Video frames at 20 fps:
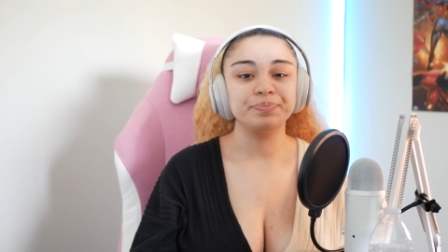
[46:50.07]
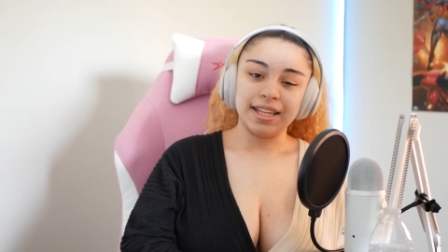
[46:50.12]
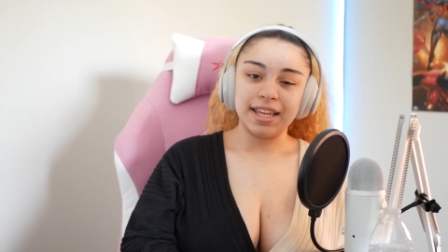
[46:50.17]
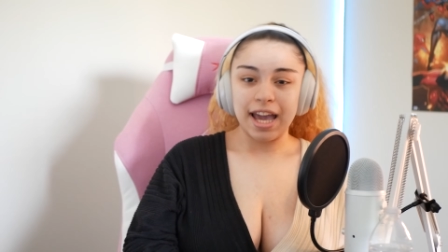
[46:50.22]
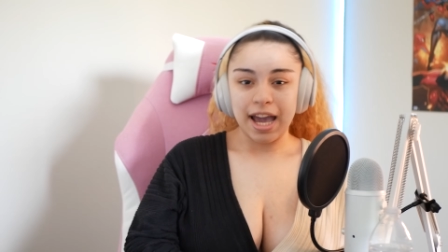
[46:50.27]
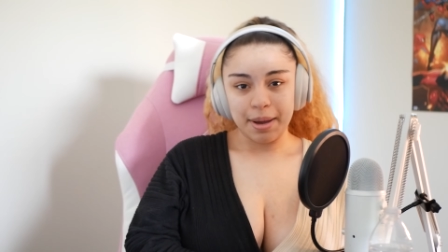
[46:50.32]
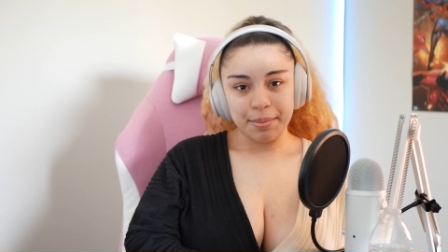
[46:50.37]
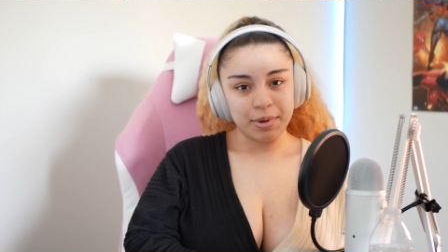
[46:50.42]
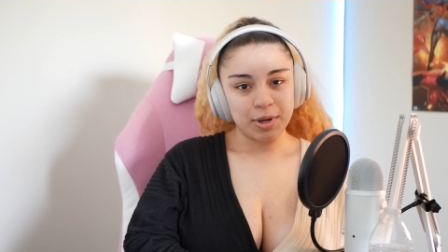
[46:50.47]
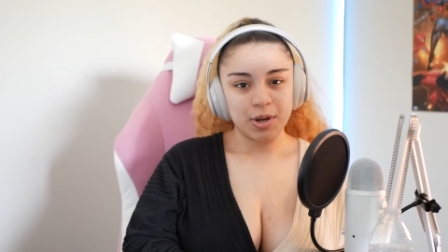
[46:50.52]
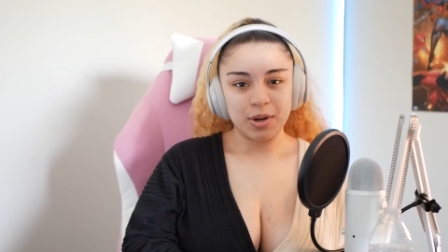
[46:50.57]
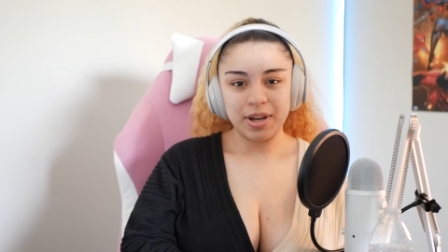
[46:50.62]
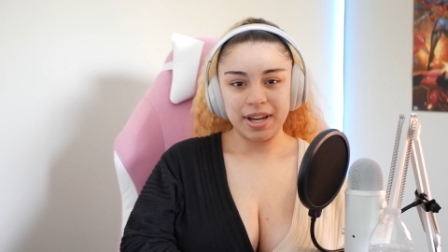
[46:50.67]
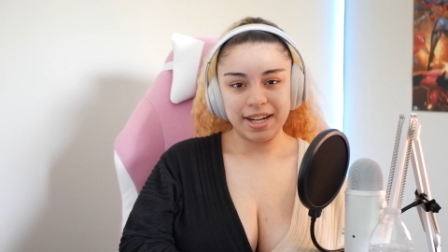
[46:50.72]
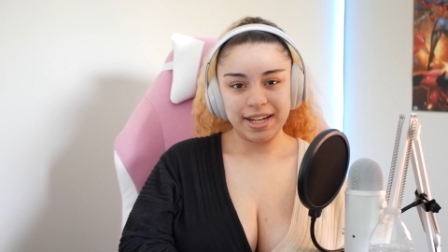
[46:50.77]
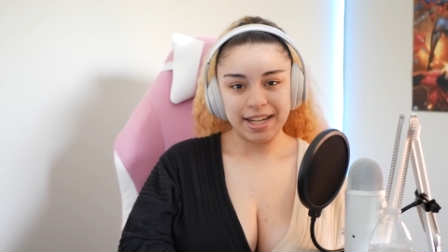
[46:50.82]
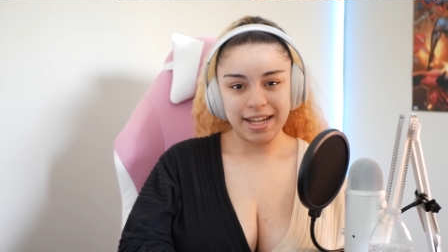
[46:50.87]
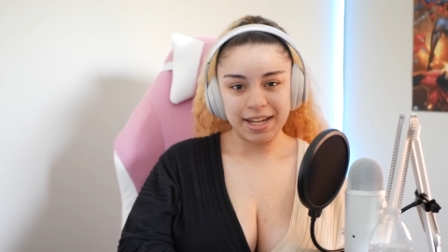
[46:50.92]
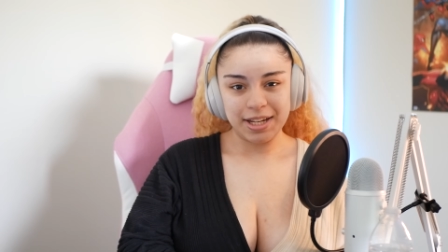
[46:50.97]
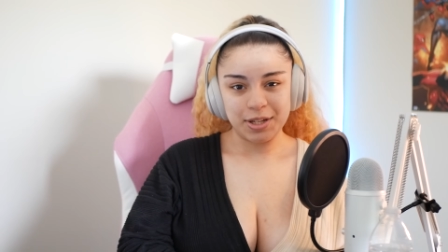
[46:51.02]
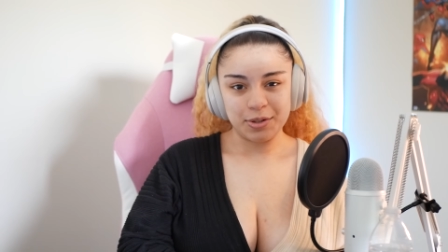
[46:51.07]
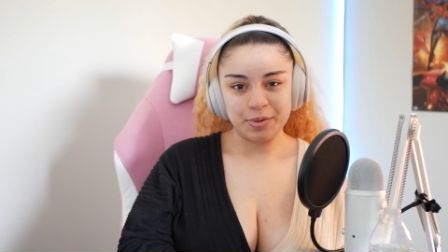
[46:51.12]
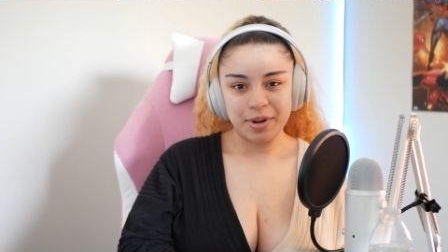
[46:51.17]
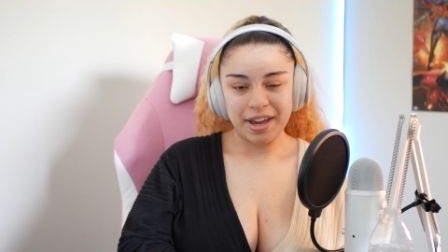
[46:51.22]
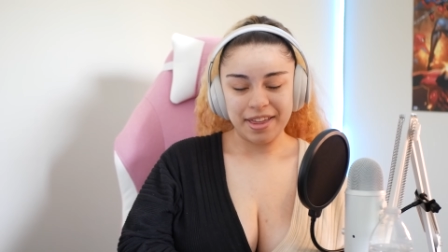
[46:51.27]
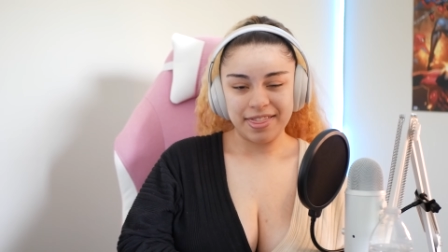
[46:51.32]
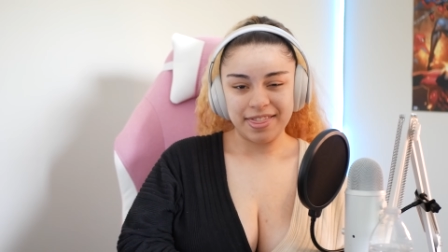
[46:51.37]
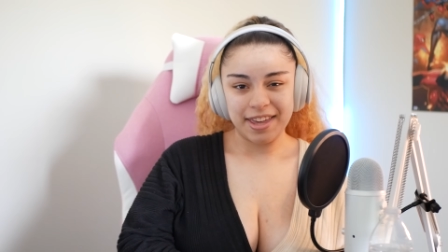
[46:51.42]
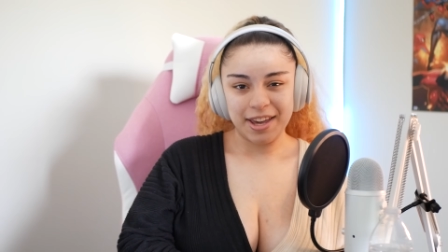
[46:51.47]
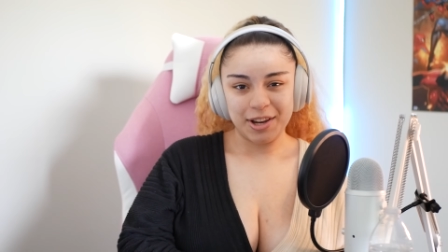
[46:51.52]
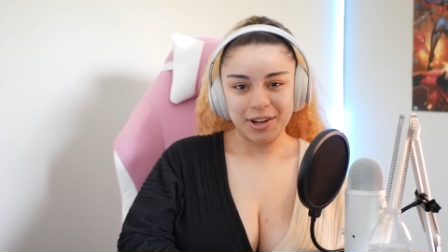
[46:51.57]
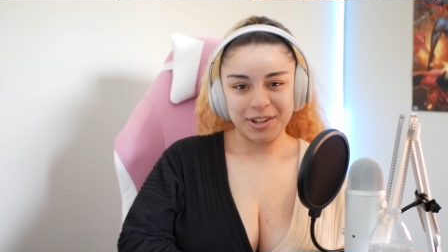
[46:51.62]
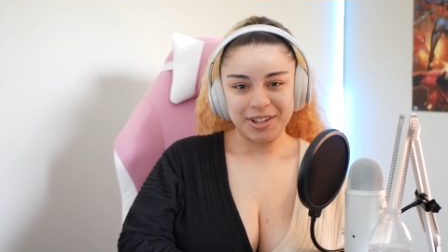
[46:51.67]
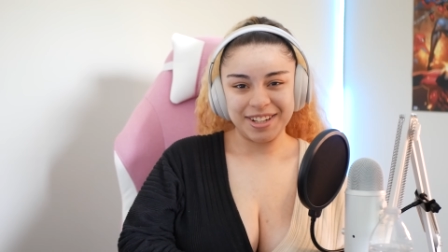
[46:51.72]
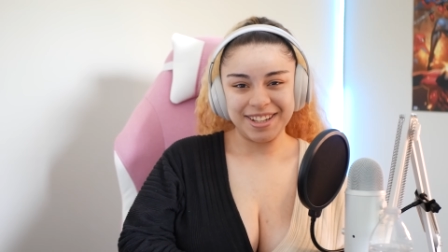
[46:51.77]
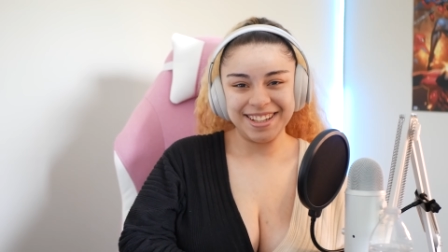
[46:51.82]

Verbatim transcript: And yeah, I'm gonna go ahead and end it right there.